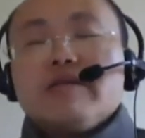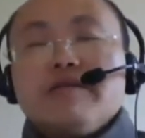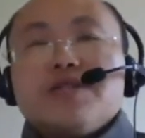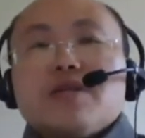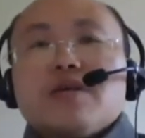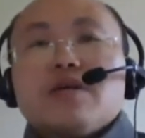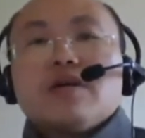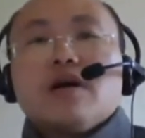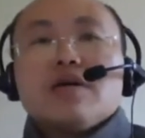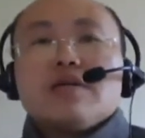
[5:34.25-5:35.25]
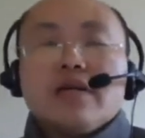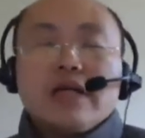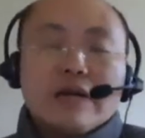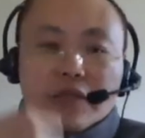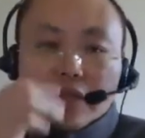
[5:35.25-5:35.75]
feature on the
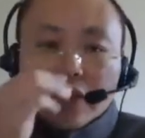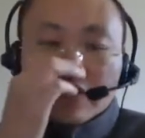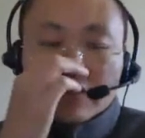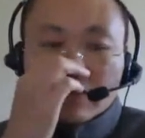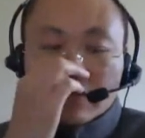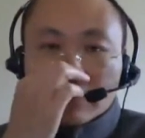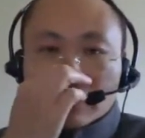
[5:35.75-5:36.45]
11N.